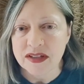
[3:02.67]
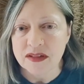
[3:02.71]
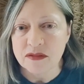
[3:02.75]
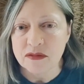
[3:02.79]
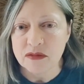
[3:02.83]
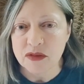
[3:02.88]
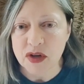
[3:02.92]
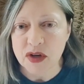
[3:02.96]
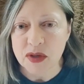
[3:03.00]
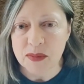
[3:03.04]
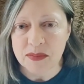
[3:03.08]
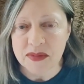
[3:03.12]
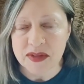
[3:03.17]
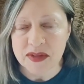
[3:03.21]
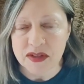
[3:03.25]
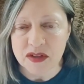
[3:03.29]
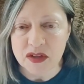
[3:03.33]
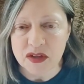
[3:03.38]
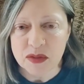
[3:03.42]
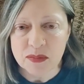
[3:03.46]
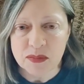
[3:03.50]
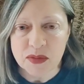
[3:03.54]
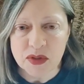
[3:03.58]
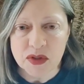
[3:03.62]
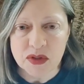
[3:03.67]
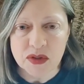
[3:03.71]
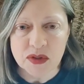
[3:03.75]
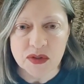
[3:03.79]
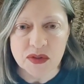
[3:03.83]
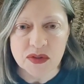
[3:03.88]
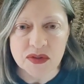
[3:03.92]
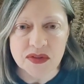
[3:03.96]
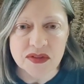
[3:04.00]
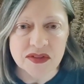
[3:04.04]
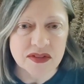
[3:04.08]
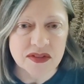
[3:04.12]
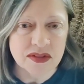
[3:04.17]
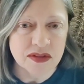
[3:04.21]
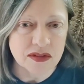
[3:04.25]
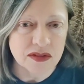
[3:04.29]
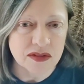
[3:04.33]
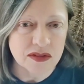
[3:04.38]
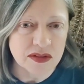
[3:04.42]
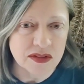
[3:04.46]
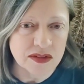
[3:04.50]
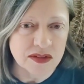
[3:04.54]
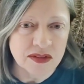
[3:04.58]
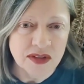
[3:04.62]
from the new moon to
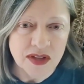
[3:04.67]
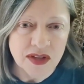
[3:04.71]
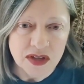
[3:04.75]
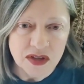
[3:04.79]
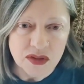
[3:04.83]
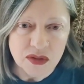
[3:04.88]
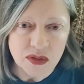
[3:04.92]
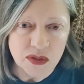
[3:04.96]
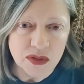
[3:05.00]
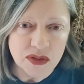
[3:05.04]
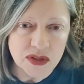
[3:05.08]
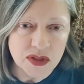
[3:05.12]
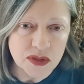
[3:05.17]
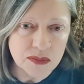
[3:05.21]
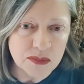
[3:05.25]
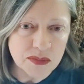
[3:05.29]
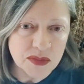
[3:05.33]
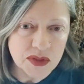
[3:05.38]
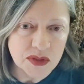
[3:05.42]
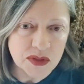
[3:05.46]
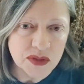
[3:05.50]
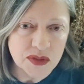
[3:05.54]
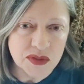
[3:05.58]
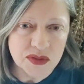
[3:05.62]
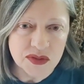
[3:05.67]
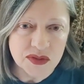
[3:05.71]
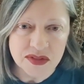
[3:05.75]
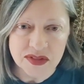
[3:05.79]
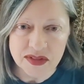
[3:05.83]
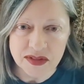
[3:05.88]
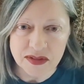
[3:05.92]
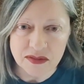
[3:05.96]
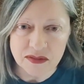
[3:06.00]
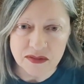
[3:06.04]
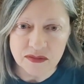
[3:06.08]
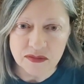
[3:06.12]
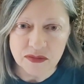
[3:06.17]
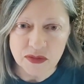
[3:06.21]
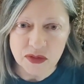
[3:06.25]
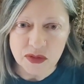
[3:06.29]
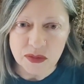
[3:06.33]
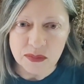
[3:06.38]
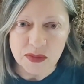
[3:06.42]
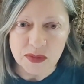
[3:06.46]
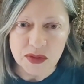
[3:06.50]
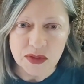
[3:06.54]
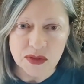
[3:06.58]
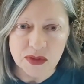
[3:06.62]
the quarter moon to the full
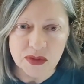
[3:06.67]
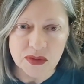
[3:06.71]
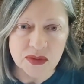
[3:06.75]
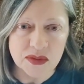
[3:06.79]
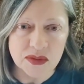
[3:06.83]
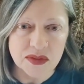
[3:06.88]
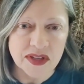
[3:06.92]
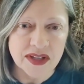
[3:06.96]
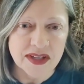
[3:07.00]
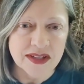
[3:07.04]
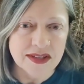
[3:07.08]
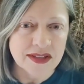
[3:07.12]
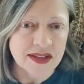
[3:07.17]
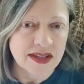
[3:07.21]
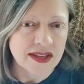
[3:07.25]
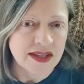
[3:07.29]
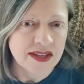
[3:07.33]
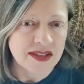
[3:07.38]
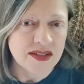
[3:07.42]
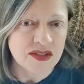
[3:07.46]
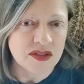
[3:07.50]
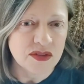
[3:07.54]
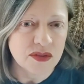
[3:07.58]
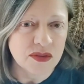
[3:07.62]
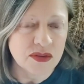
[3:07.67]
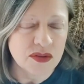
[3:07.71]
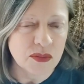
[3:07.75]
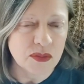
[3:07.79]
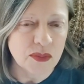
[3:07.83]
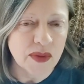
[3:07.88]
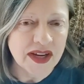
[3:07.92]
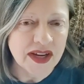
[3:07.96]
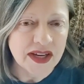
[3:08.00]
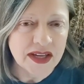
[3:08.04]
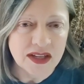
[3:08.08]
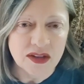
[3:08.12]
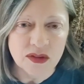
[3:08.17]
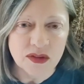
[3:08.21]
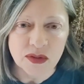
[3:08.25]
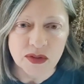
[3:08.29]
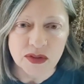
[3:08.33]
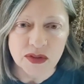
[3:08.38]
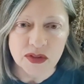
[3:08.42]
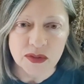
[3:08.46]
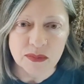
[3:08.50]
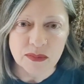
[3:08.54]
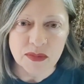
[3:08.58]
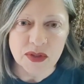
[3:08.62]
moon to the waning
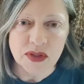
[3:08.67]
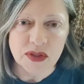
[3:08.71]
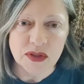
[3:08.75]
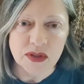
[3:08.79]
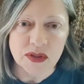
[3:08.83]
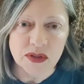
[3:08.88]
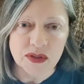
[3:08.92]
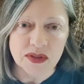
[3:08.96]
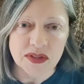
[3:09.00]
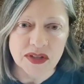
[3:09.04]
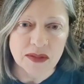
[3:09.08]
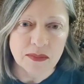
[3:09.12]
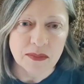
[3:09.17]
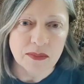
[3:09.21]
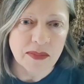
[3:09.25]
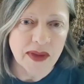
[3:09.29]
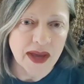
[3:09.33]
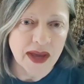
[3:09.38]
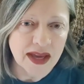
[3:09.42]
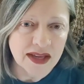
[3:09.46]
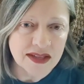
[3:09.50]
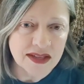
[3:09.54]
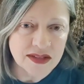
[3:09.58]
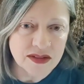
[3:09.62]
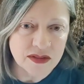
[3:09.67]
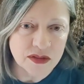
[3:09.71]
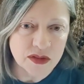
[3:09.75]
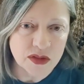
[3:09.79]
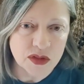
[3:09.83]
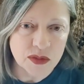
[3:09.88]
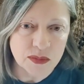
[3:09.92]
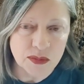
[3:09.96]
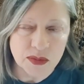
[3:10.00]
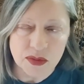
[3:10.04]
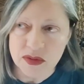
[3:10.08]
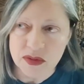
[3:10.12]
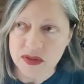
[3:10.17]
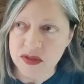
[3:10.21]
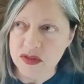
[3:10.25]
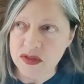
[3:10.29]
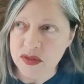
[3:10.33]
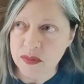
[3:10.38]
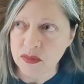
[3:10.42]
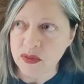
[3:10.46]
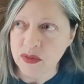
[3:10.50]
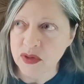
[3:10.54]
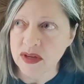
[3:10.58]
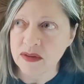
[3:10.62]
quarter moon back to the new moon, there's
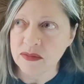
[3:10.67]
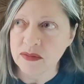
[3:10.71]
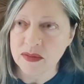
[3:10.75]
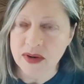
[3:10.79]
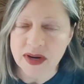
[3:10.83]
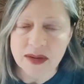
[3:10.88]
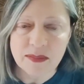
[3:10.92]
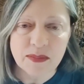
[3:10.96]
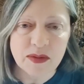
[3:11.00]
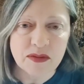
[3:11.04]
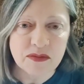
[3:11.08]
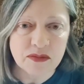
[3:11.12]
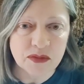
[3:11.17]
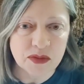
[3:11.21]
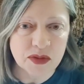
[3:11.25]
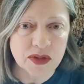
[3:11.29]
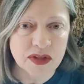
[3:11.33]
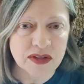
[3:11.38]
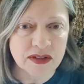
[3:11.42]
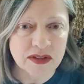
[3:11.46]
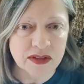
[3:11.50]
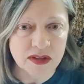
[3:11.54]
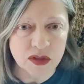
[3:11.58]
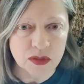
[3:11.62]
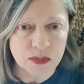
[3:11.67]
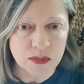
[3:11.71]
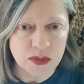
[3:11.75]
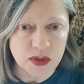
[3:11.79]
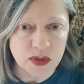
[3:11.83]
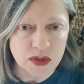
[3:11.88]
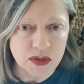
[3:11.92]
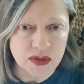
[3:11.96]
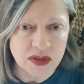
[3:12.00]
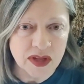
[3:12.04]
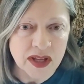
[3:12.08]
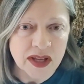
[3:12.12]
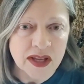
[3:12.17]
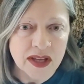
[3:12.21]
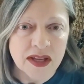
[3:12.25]
a point right before the new moon.